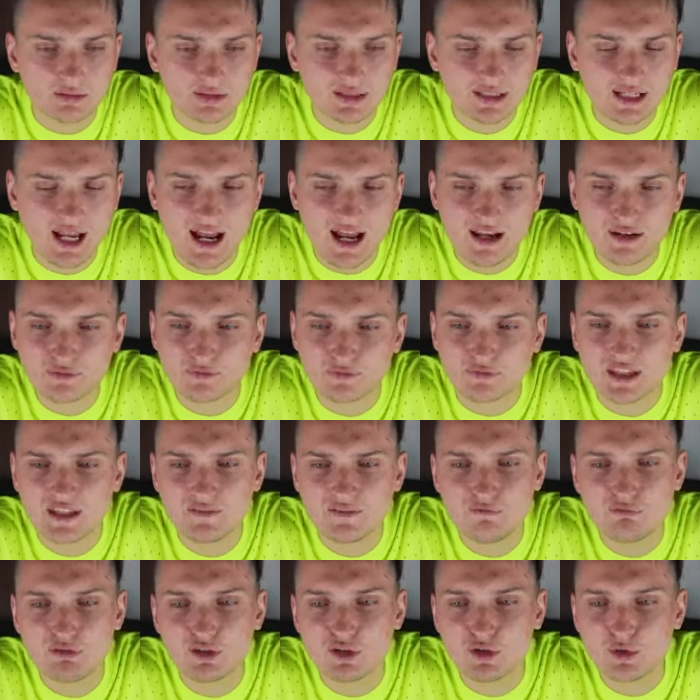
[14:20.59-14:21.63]
Kind of
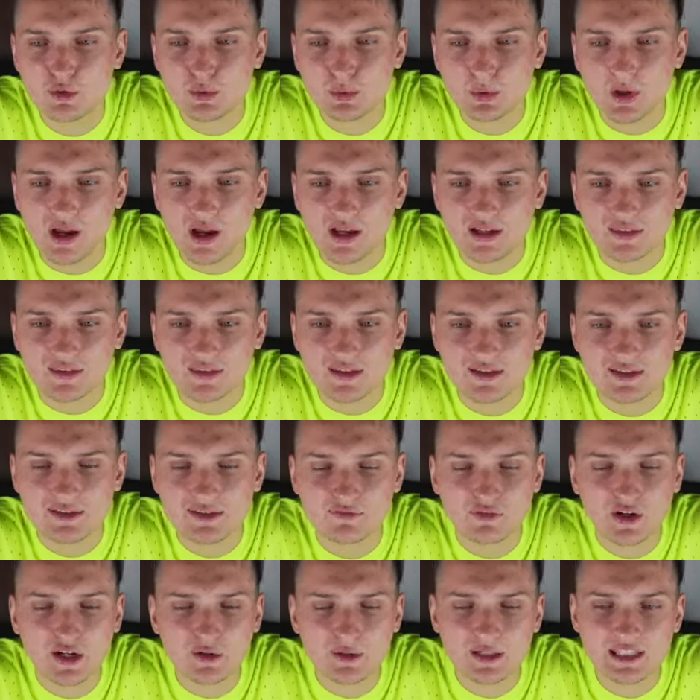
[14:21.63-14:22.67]
giving you like these
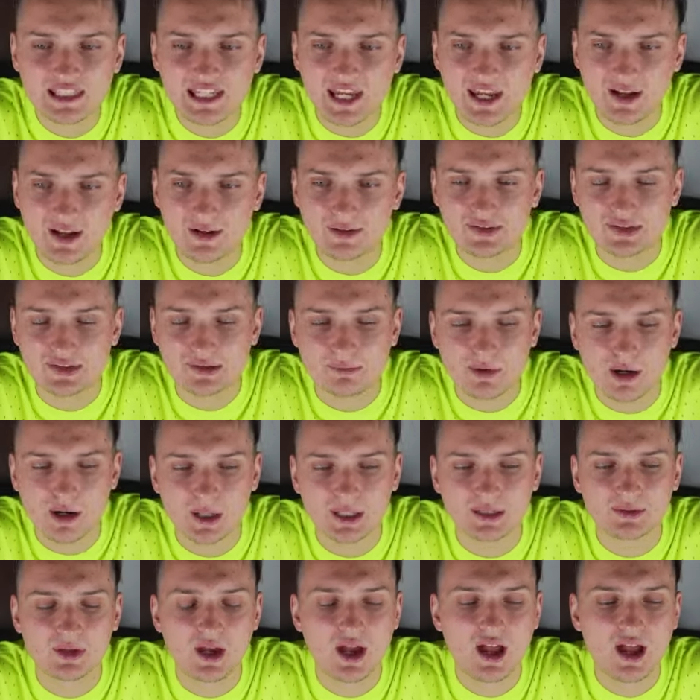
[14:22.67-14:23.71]
fairy tales
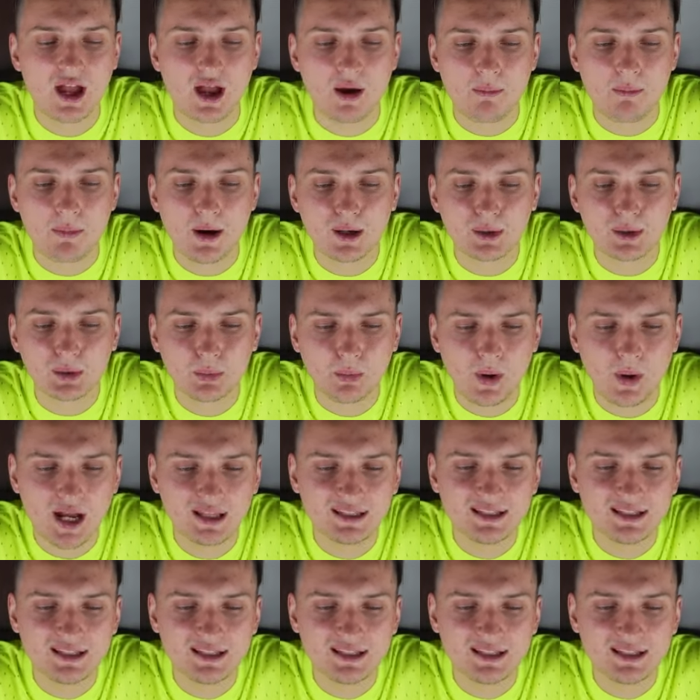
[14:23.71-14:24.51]
about why